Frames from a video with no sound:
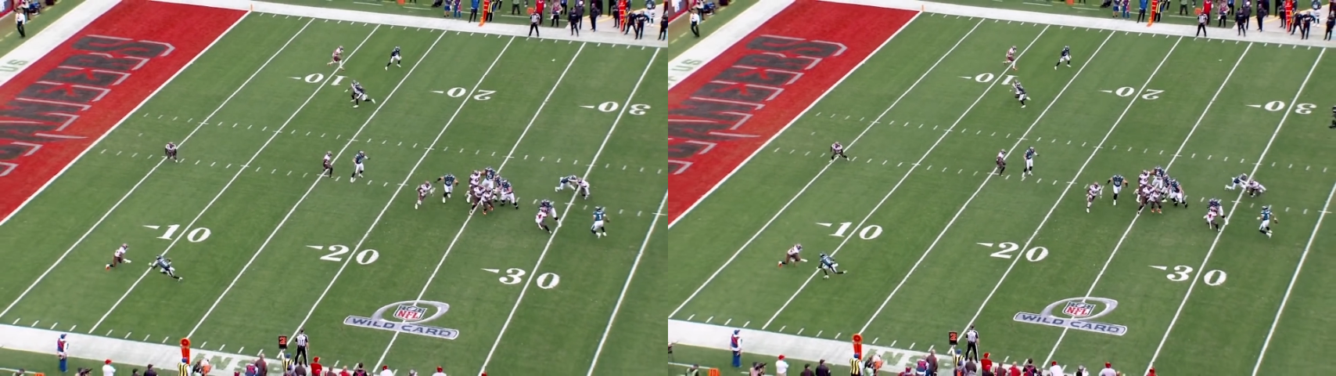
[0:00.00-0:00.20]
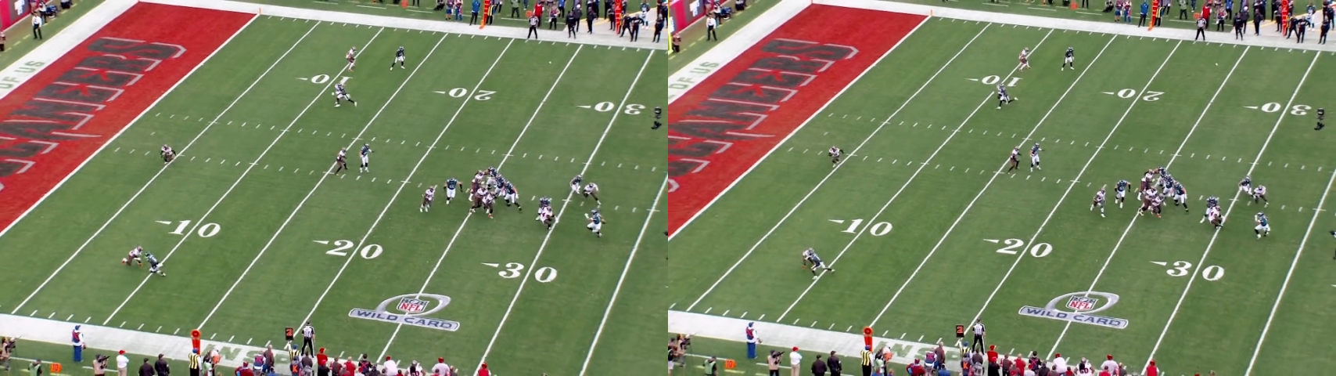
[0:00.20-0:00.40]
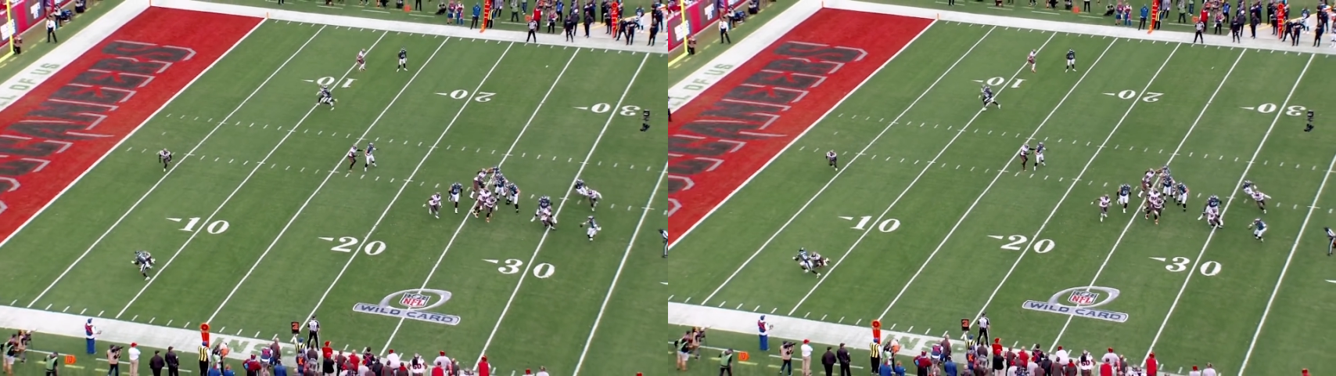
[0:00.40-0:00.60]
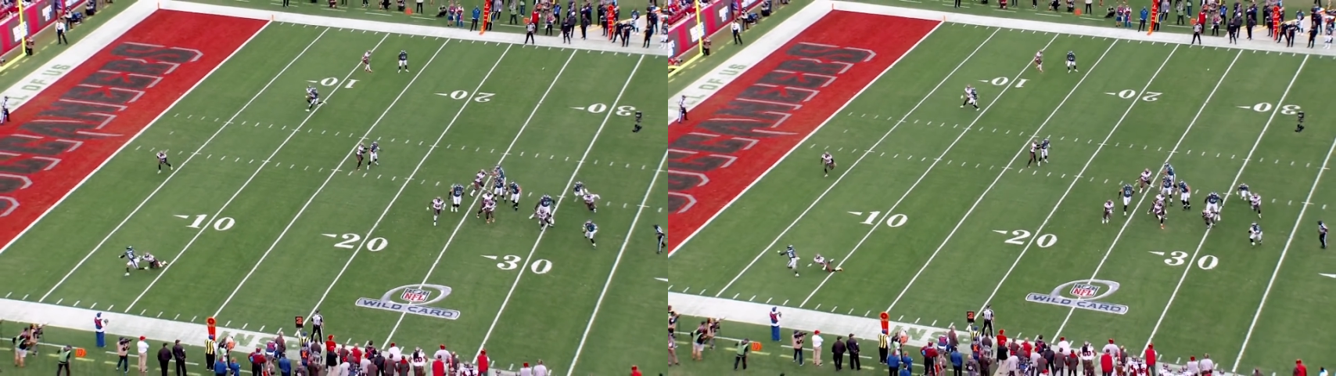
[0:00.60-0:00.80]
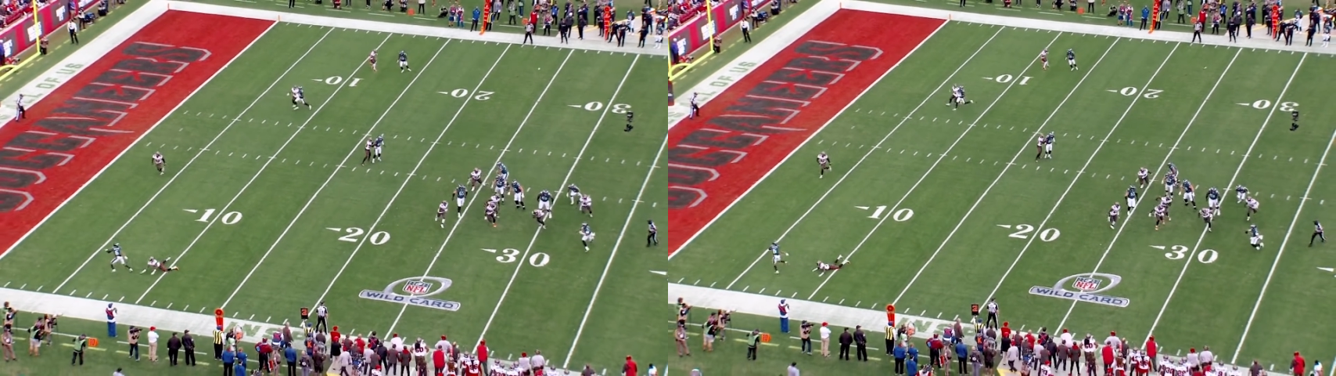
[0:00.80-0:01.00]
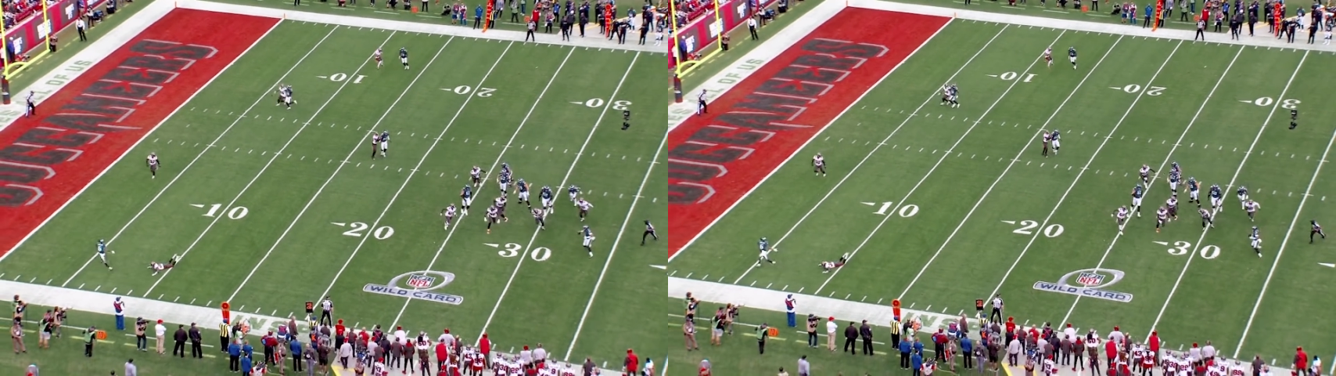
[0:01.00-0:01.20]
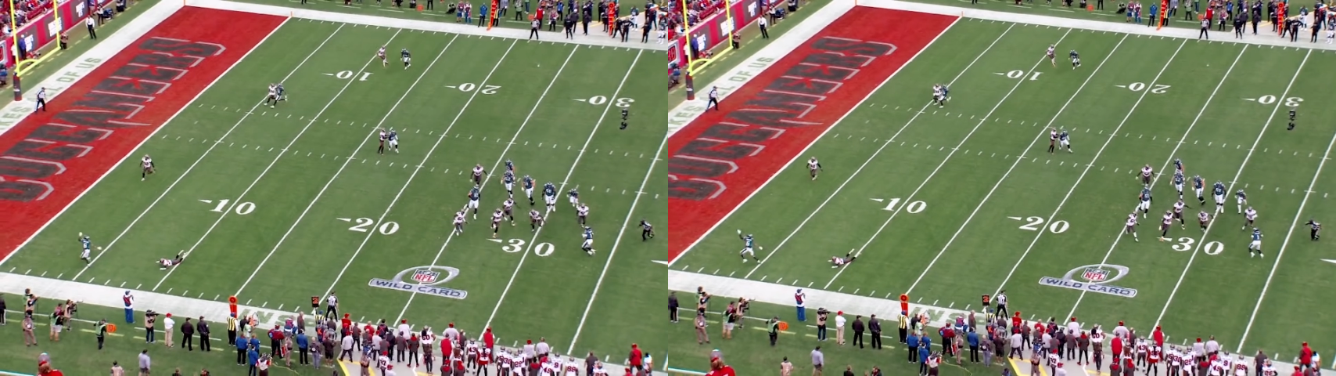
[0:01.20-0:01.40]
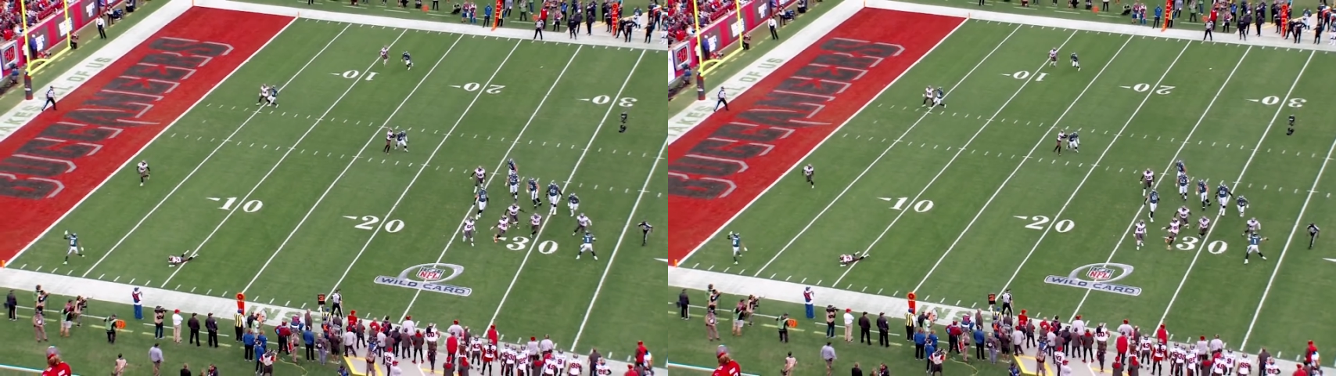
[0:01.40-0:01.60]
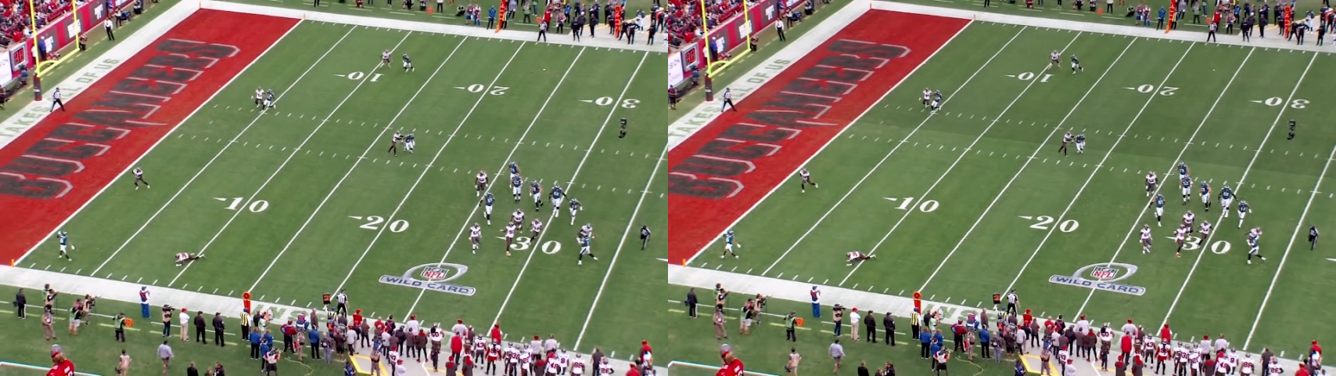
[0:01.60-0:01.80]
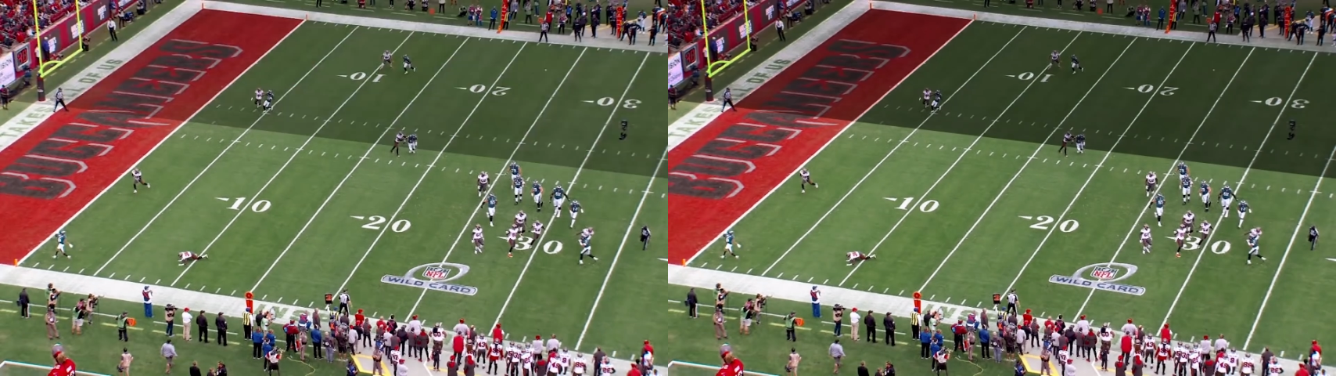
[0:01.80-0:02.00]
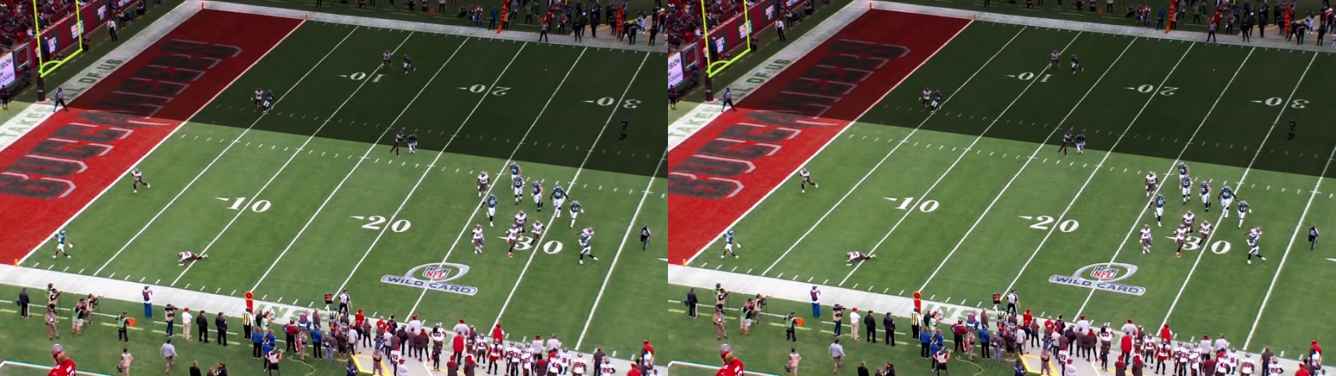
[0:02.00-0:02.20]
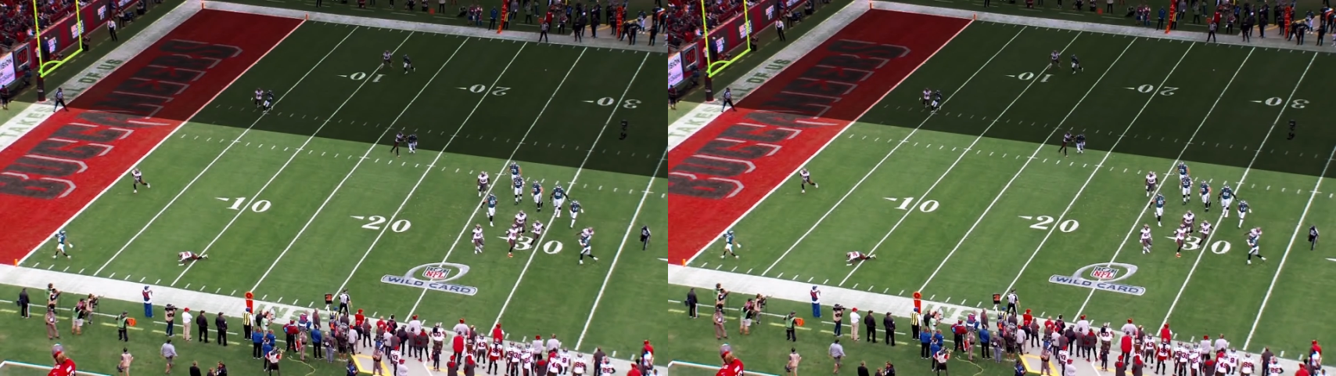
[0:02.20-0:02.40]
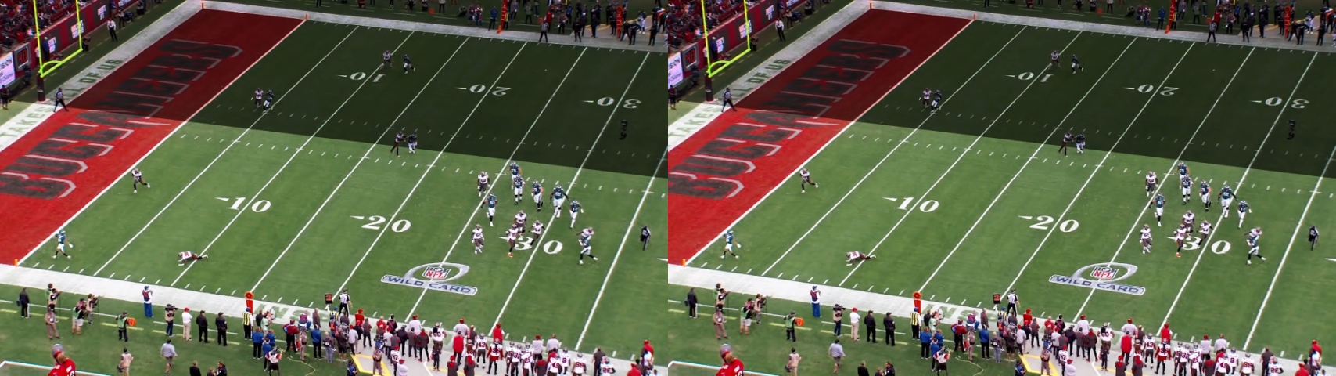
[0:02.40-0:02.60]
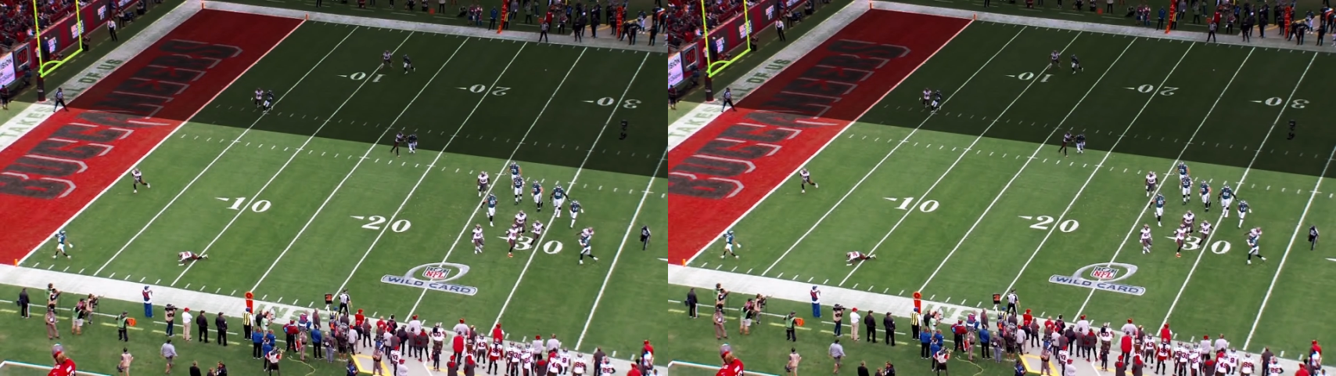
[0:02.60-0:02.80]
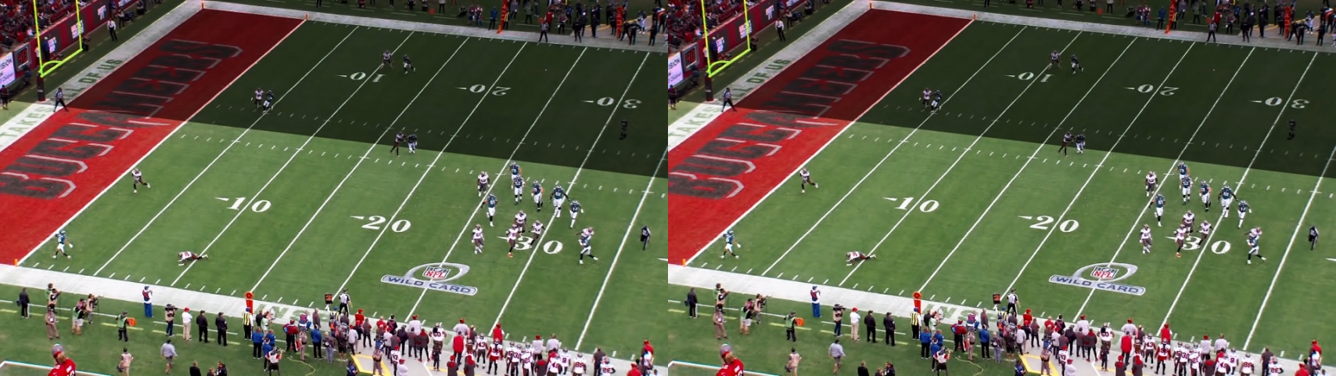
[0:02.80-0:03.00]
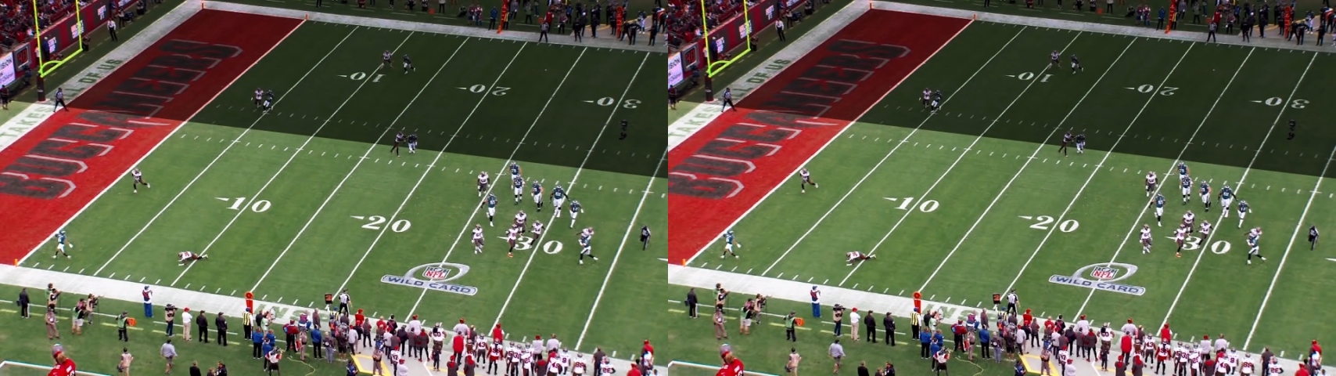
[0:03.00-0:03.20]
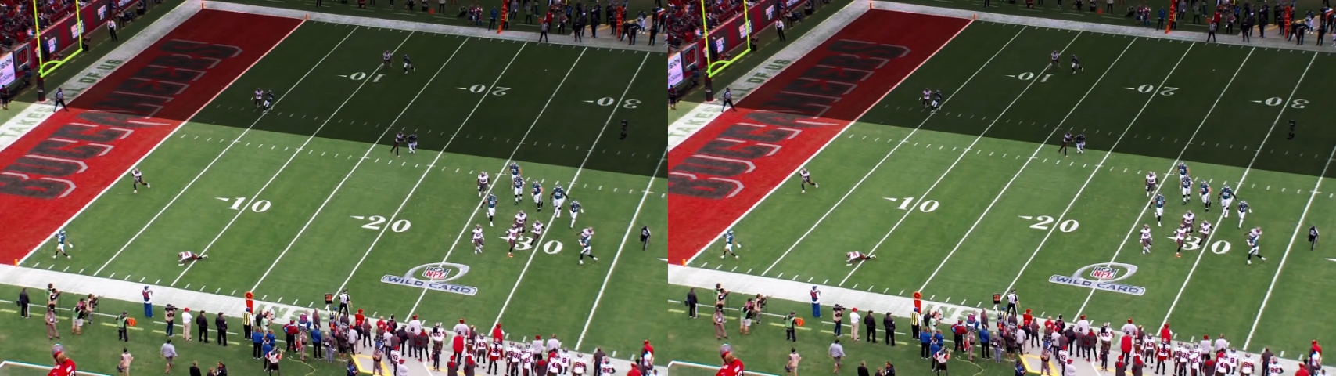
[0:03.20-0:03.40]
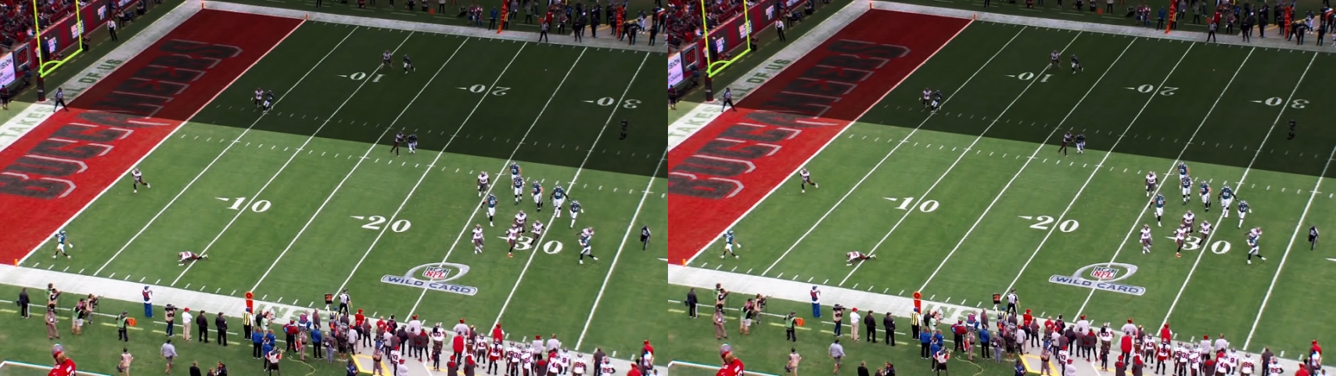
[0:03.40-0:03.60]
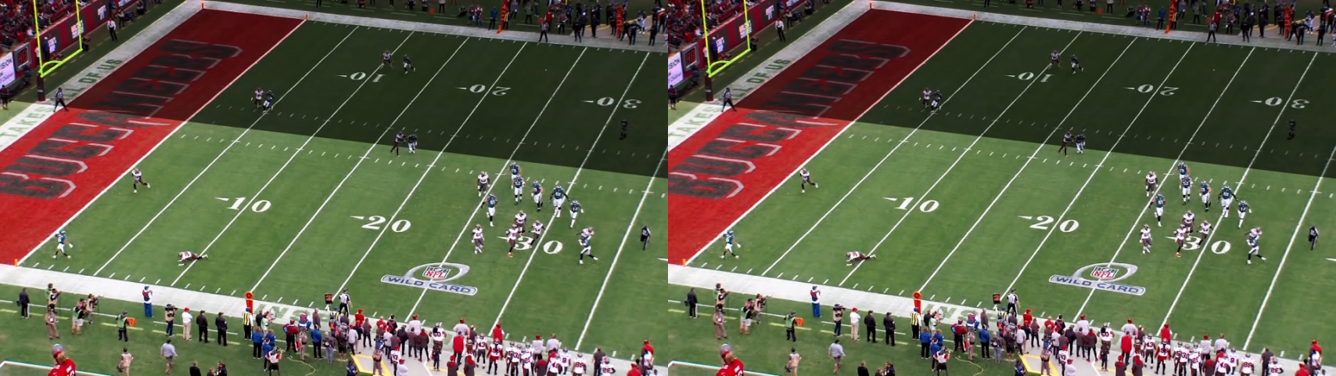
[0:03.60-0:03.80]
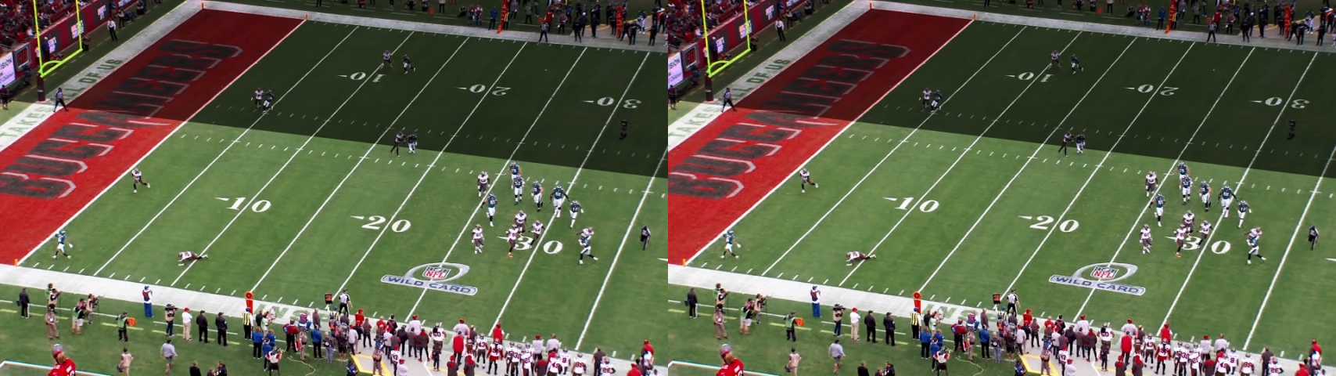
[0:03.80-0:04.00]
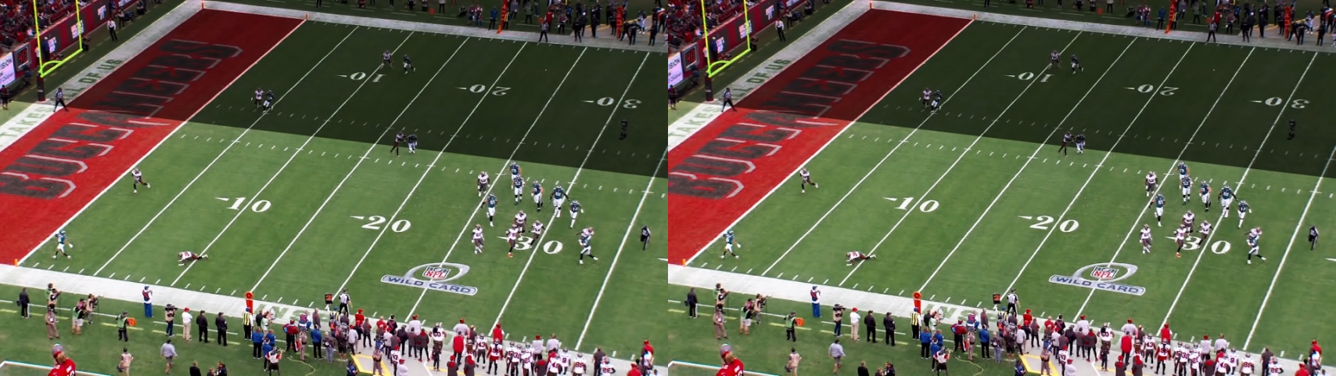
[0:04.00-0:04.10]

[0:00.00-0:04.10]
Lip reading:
Nobody's mouth can be seen.